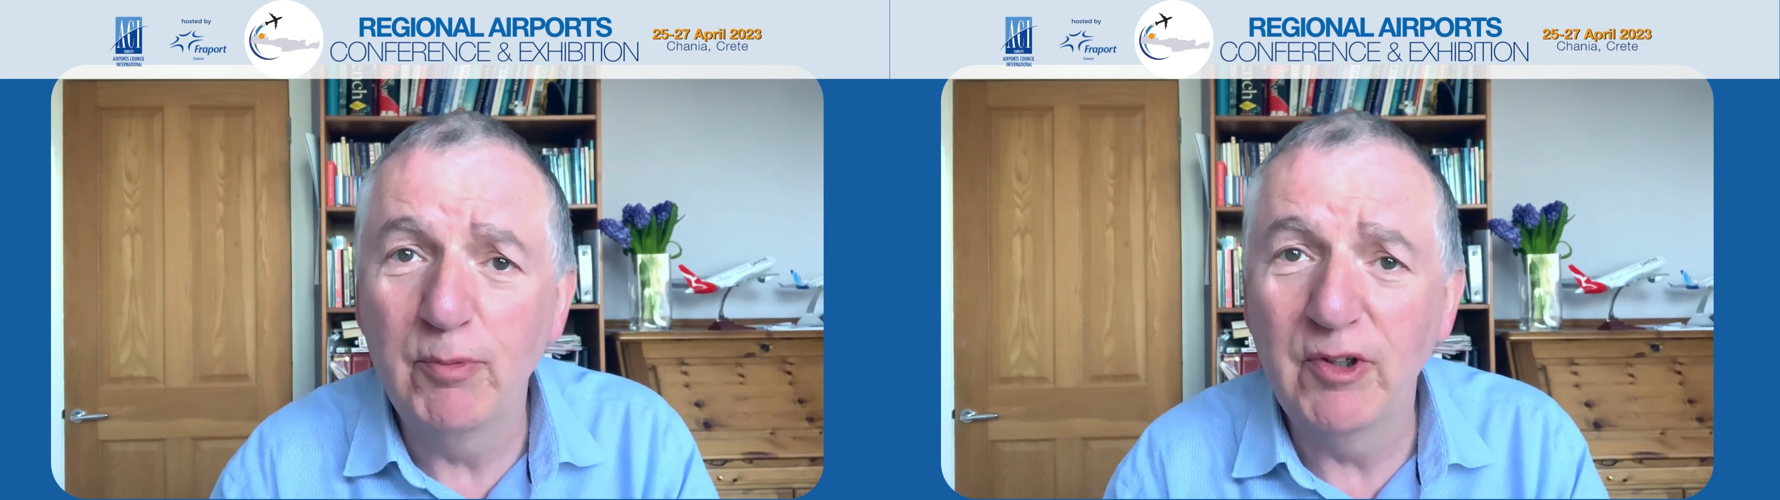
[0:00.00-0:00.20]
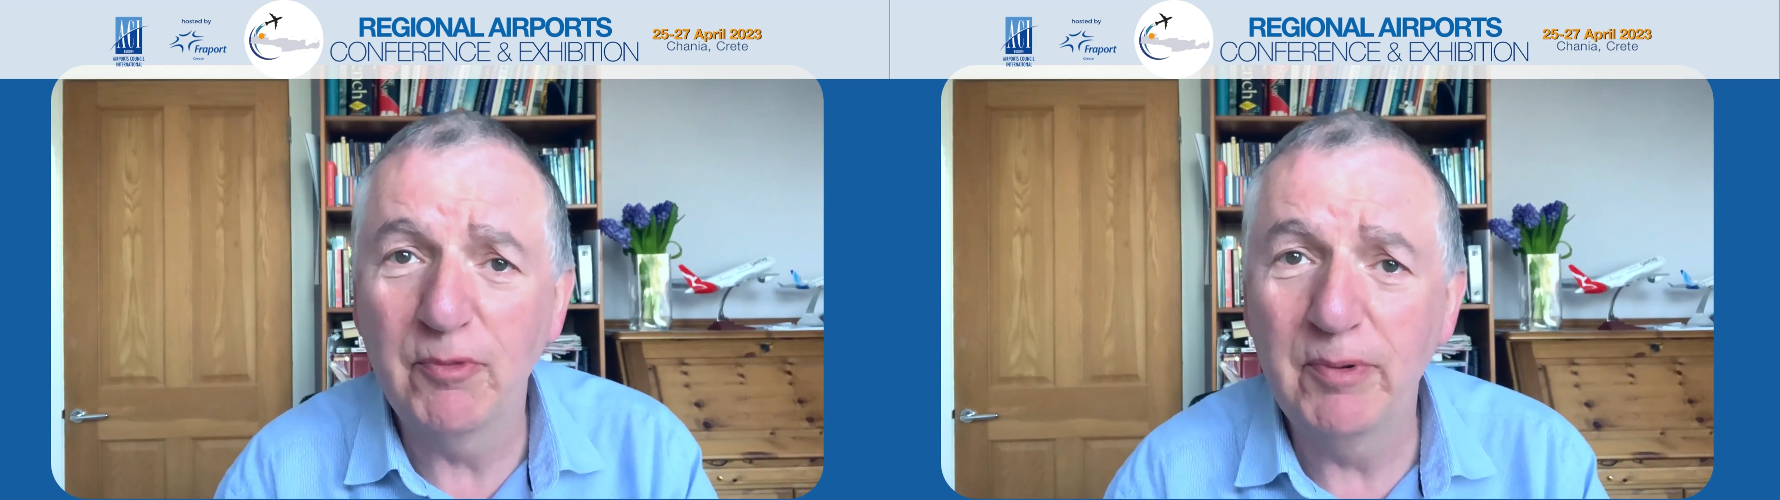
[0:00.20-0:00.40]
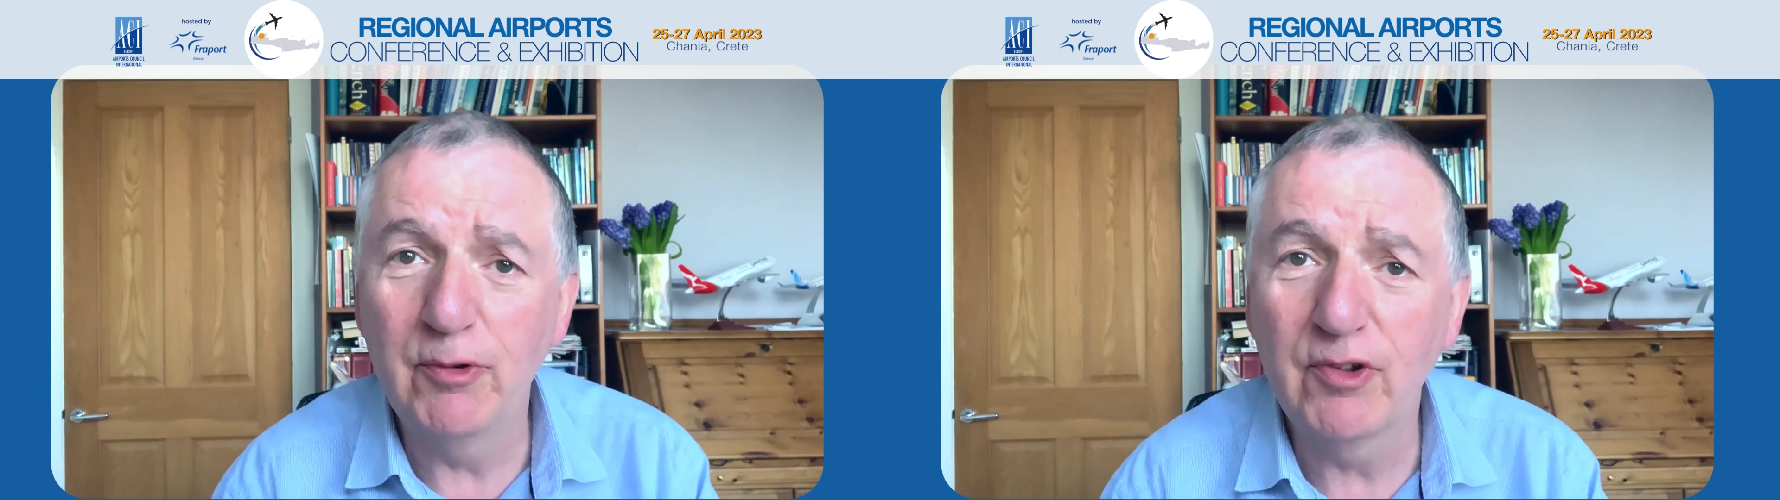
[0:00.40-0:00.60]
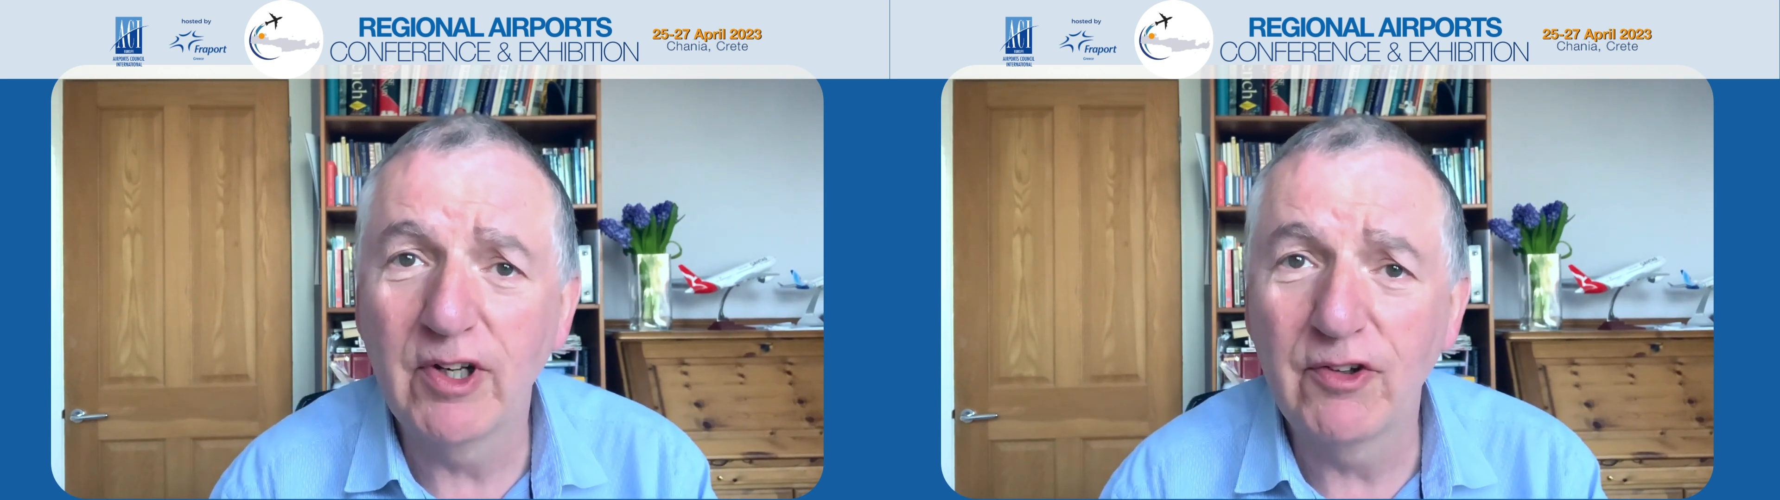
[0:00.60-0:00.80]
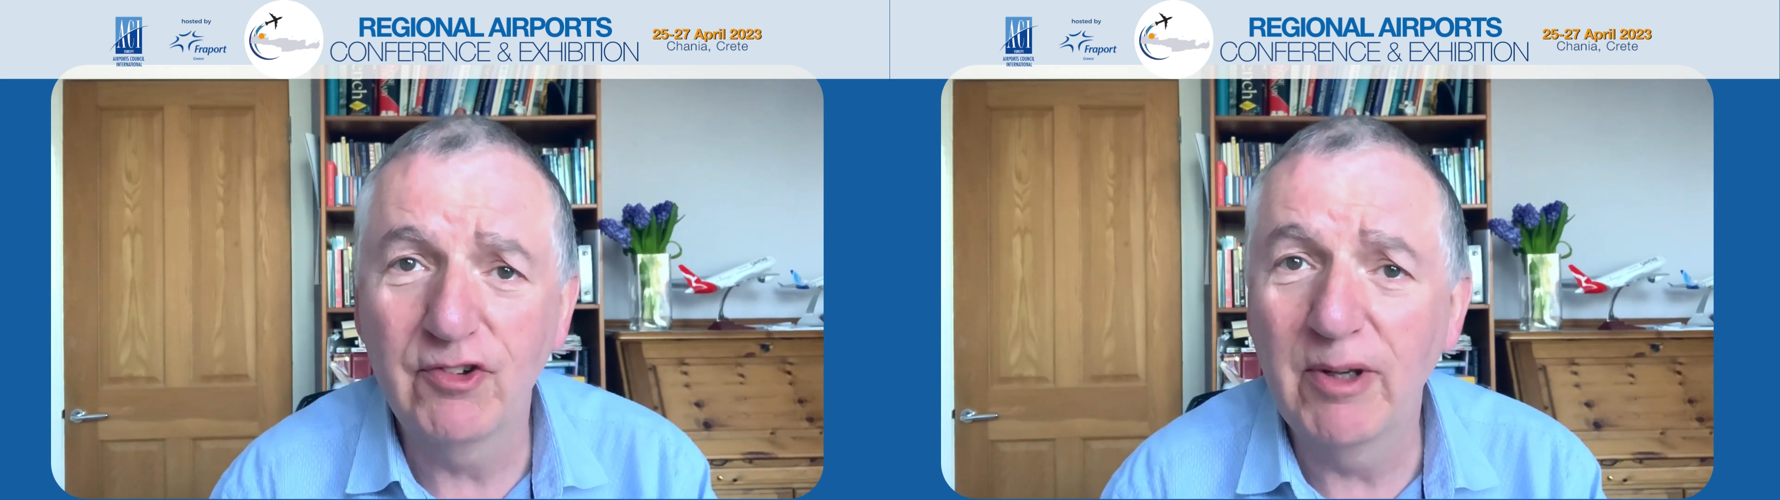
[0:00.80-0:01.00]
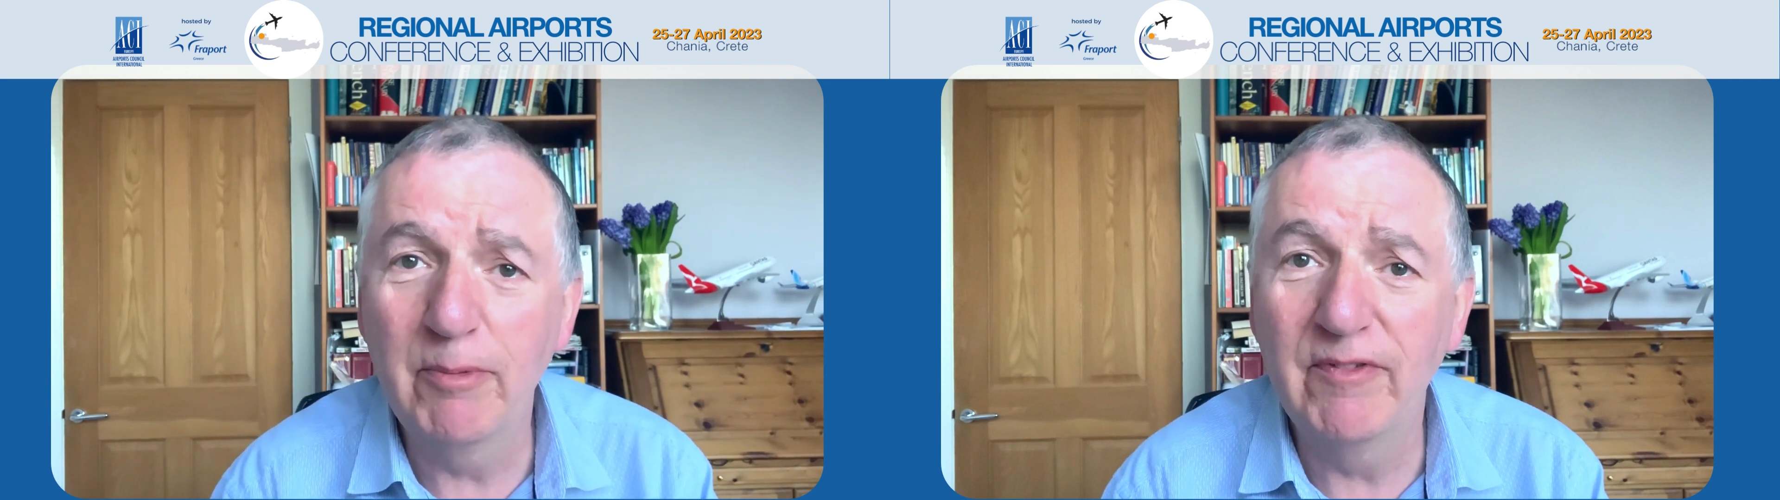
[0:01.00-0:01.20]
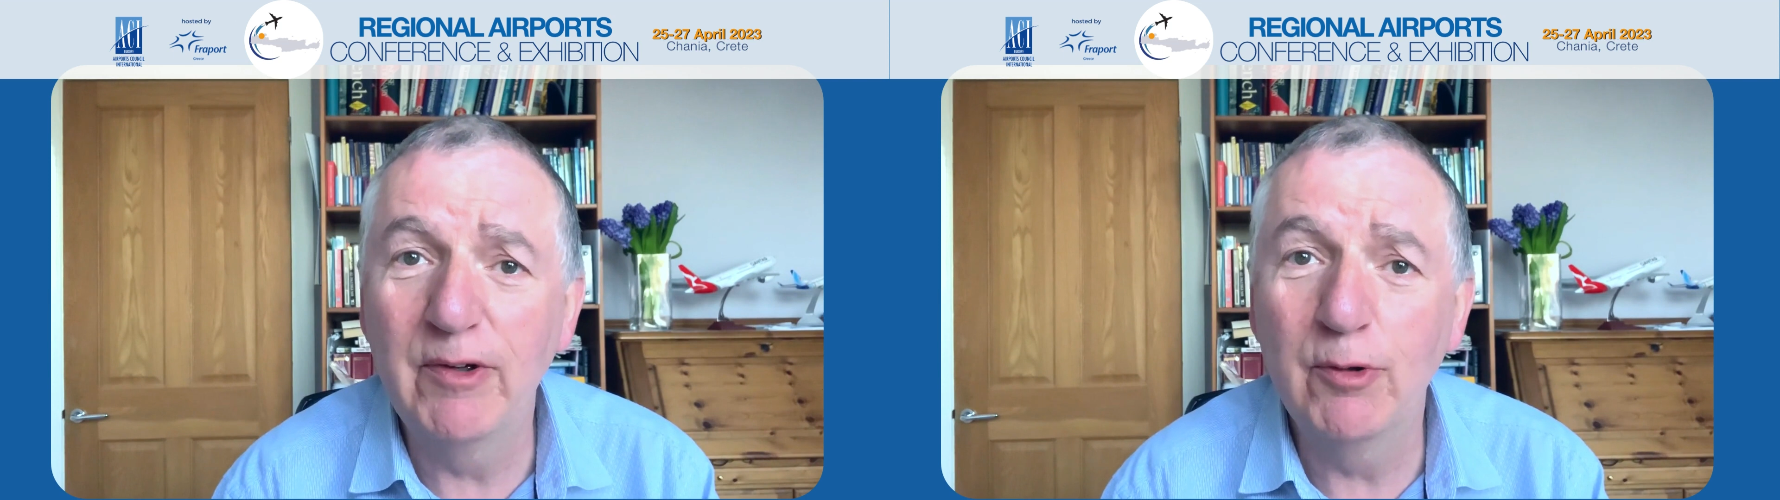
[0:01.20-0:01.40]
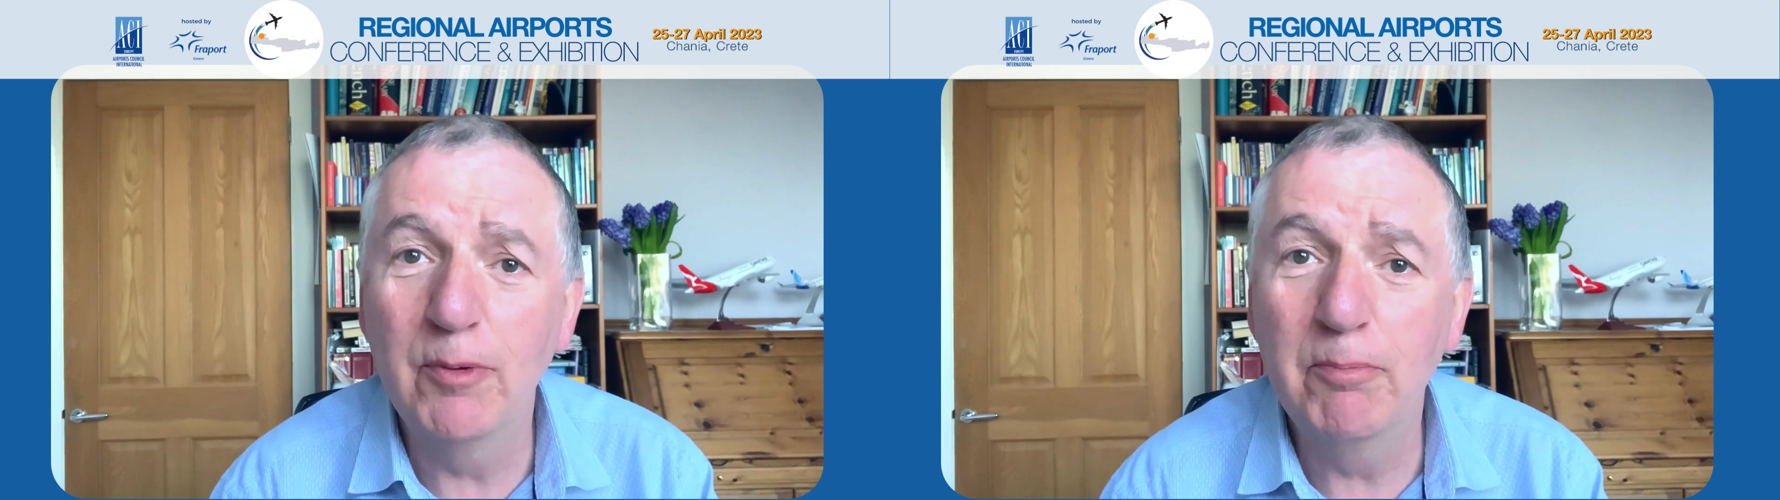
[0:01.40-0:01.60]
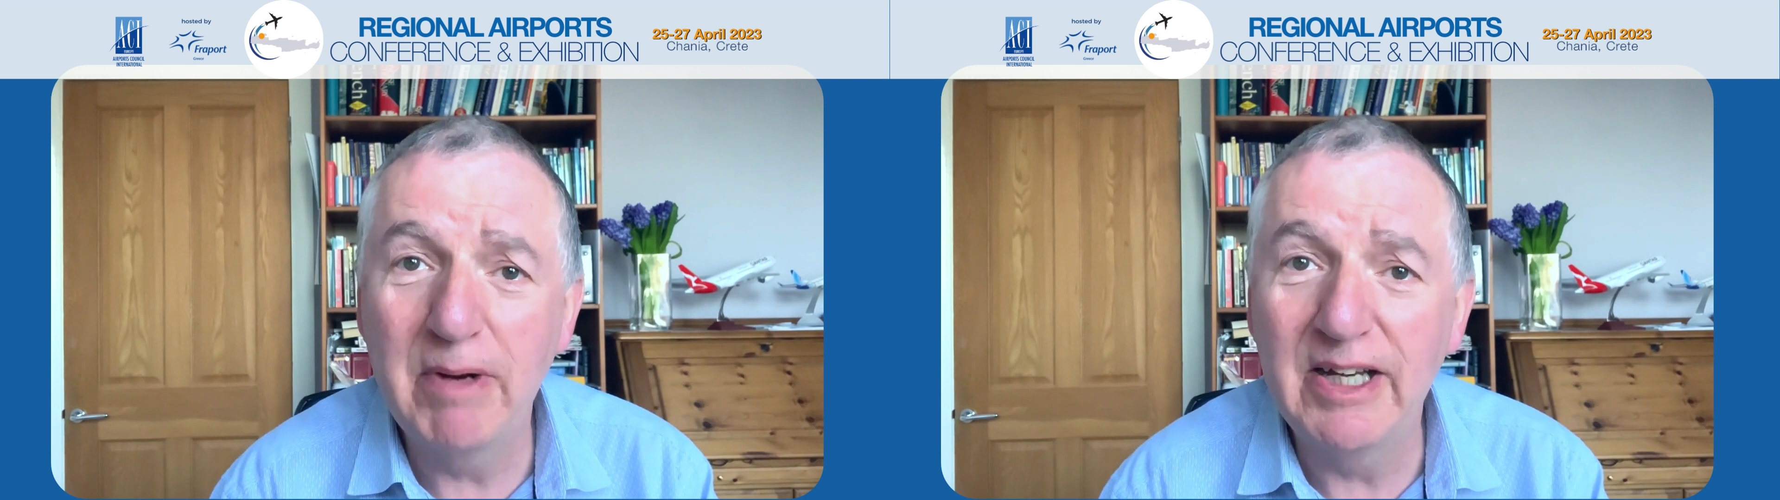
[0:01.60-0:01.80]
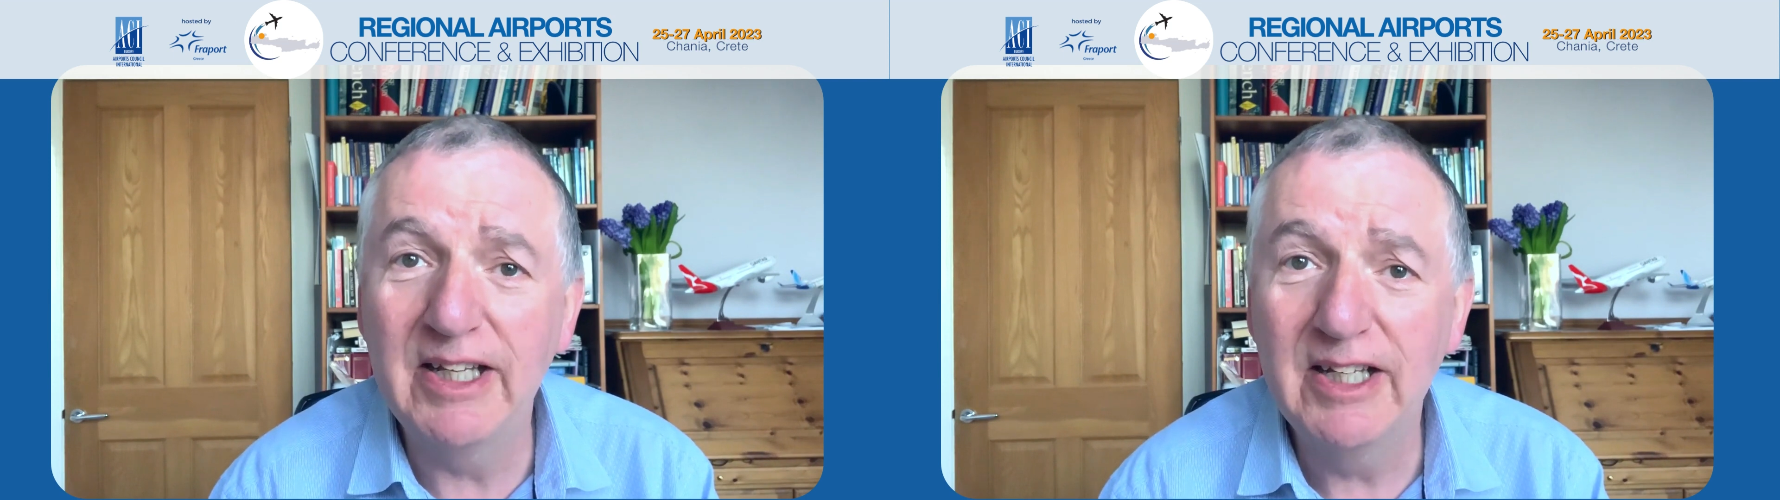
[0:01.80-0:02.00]
we experienced last summer. There were
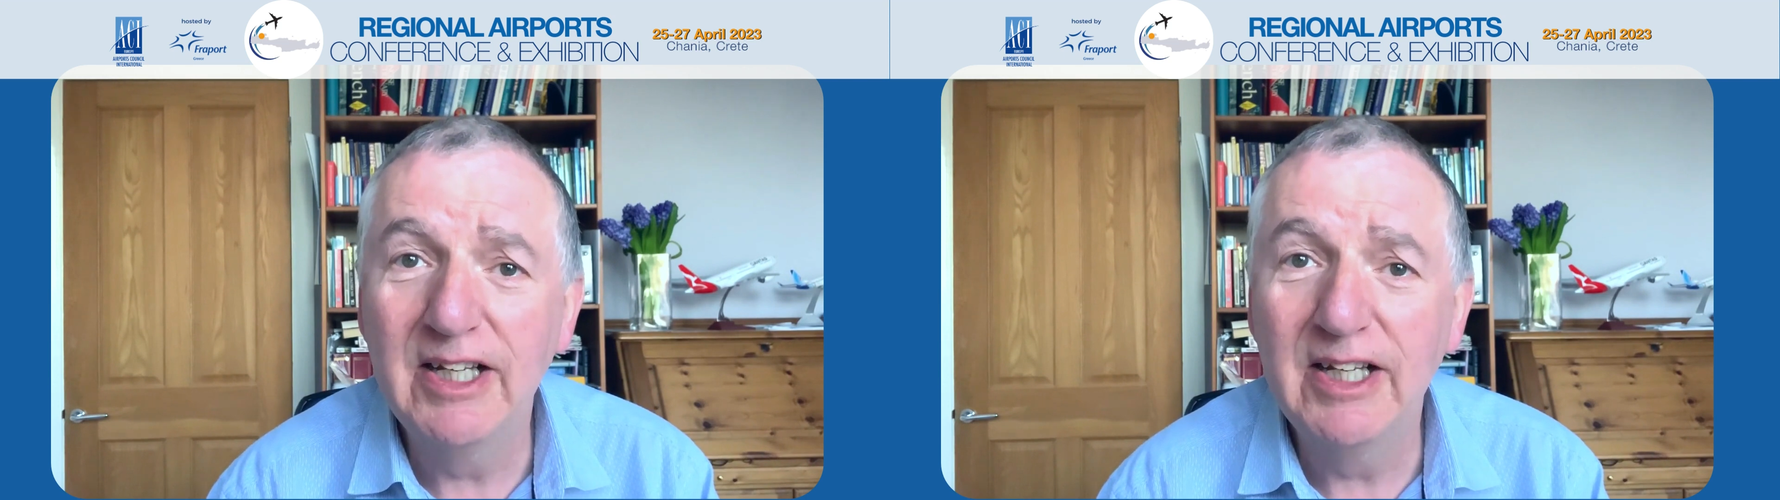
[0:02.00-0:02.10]
many